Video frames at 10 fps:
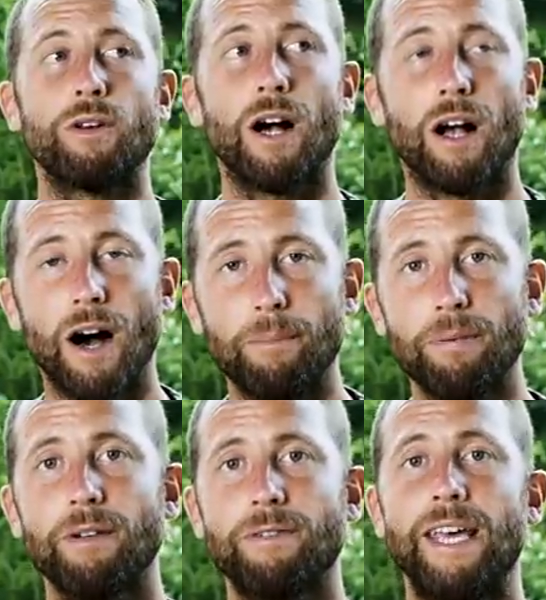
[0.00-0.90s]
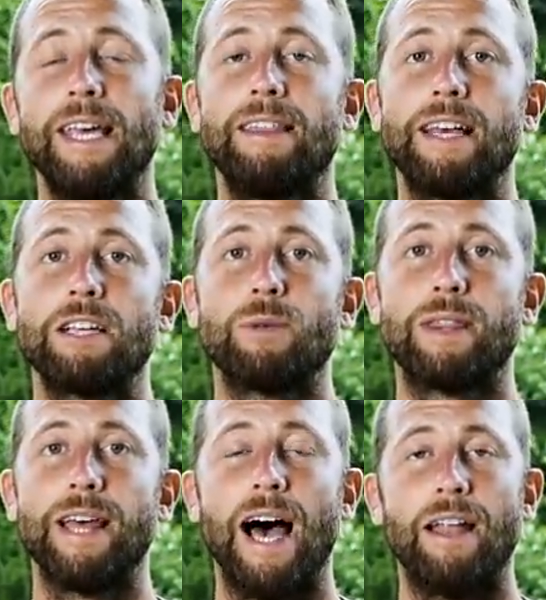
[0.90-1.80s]
A couple of key things
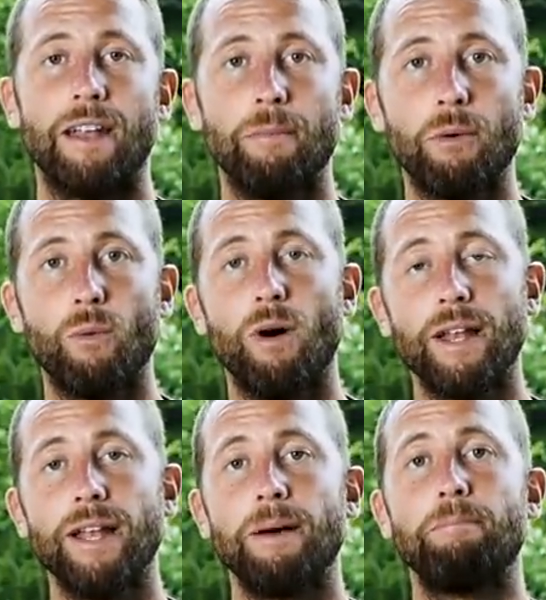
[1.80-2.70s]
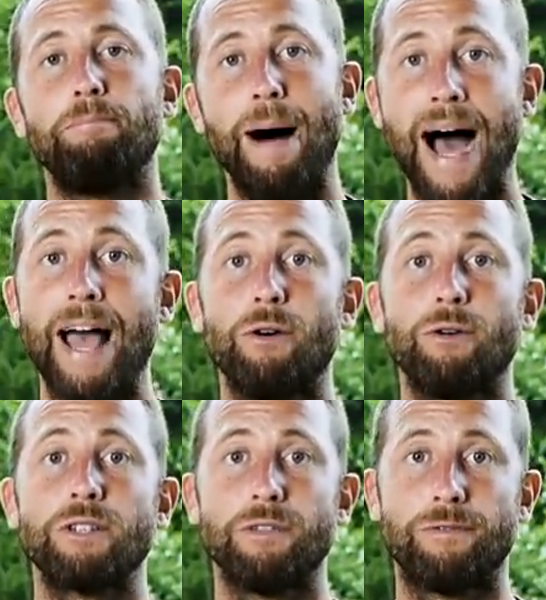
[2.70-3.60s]
with that. Number one,
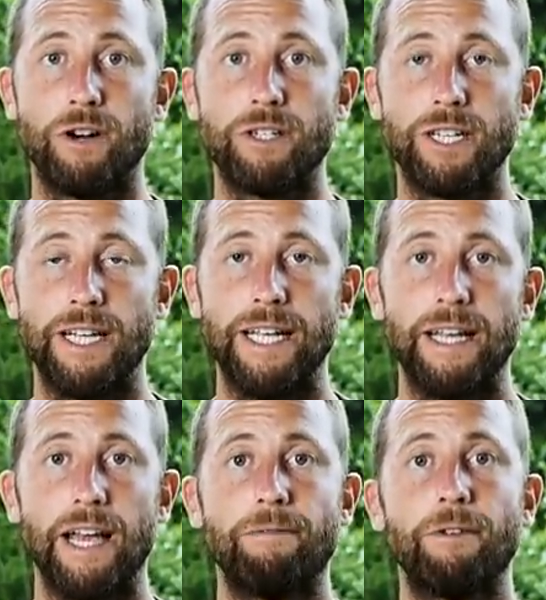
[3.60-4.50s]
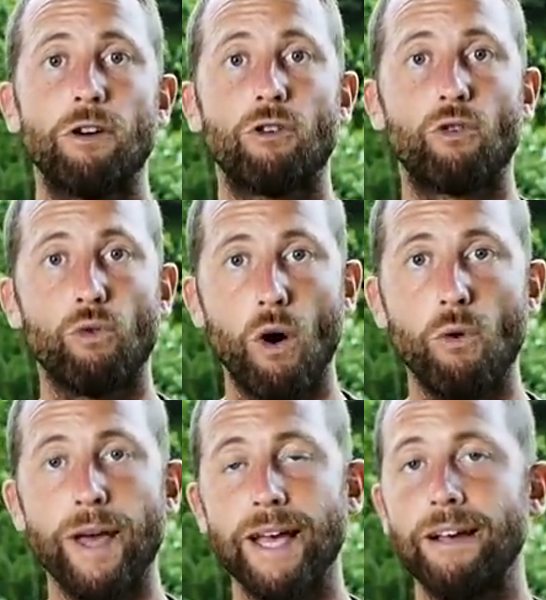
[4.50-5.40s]
biodiversity. If you're
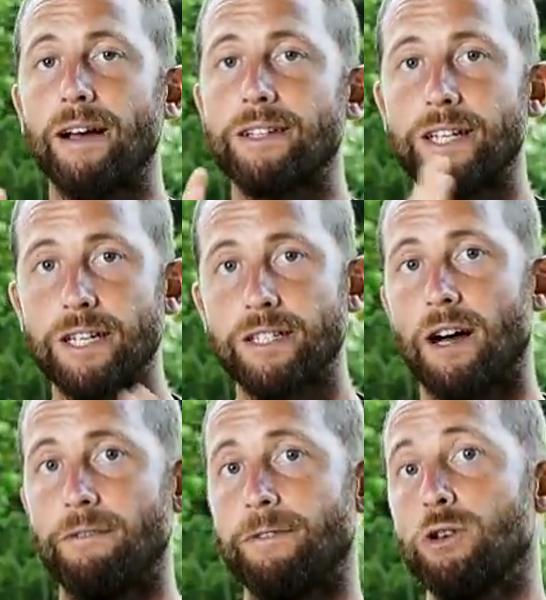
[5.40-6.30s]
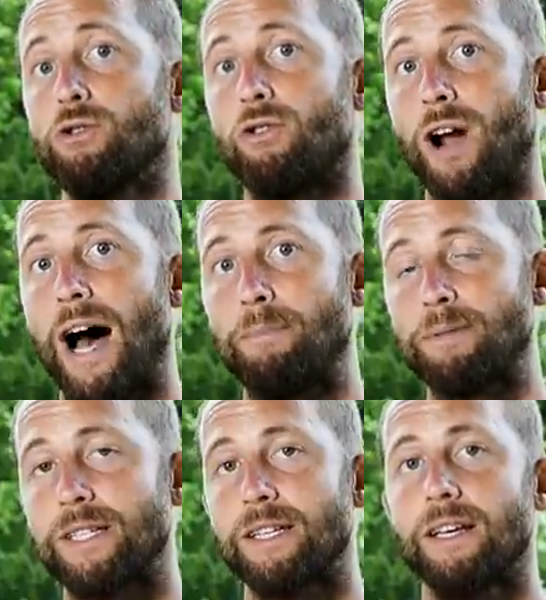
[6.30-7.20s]
growing just a few
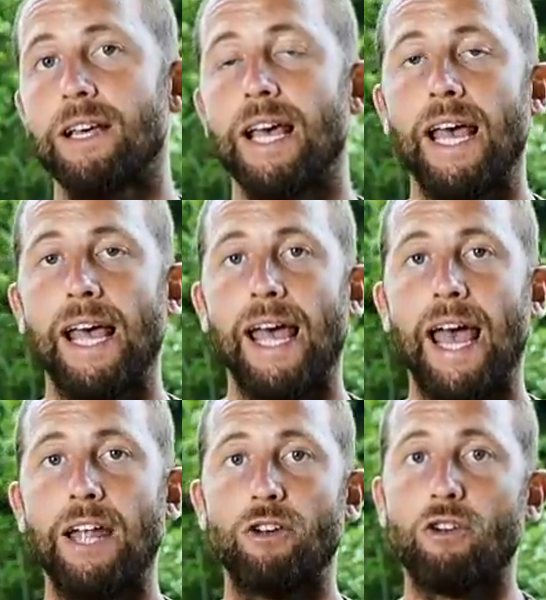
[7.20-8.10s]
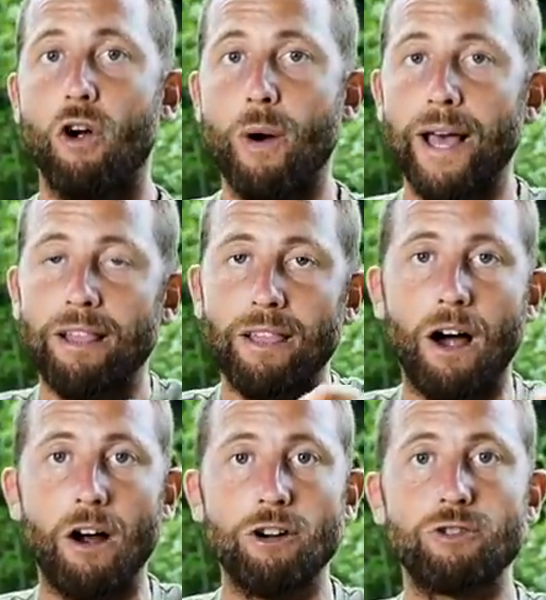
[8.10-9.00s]
crops and you're growing
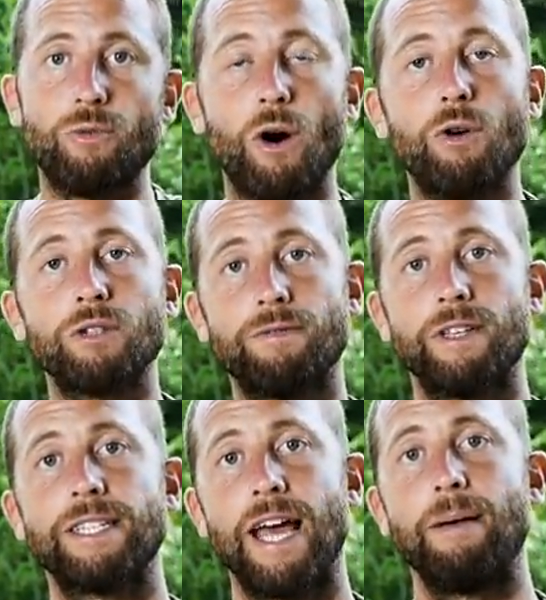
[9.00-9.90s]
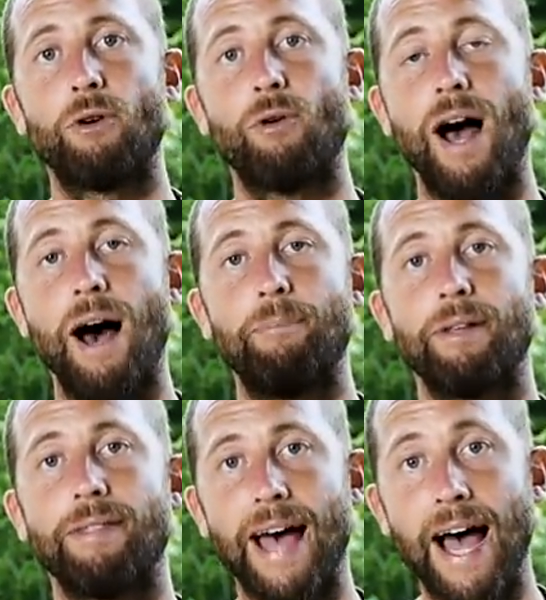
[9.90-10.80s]
large rows of the same crop,
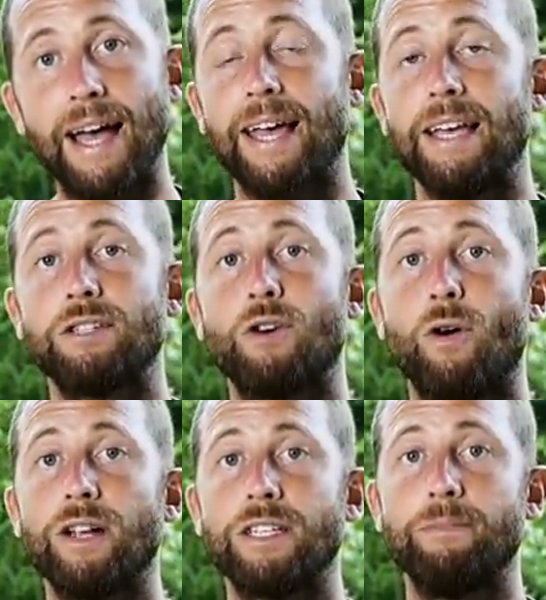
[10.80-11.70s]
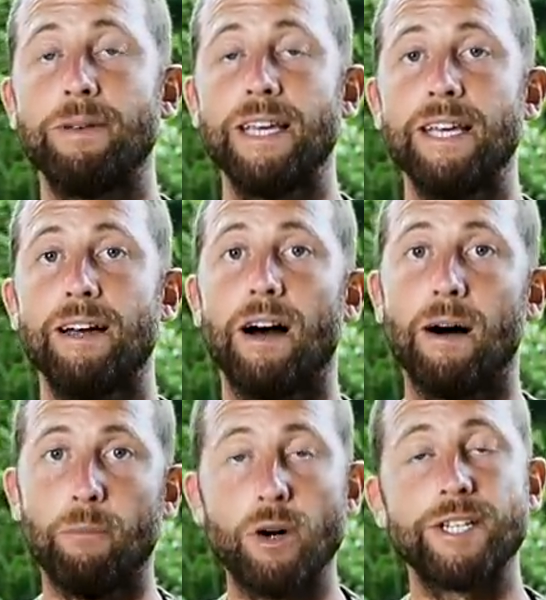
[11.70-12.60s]
that is going to be
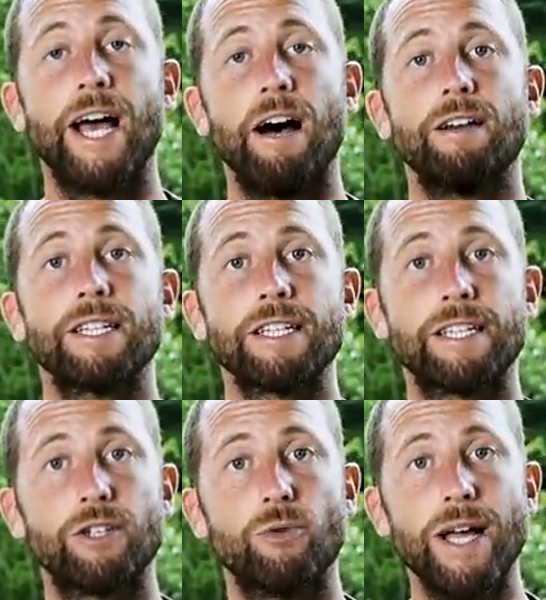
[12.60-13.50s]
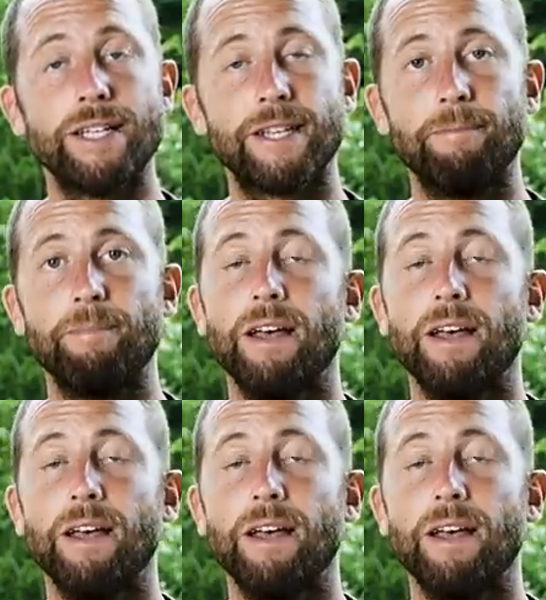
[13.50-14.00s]
a more challenging situation.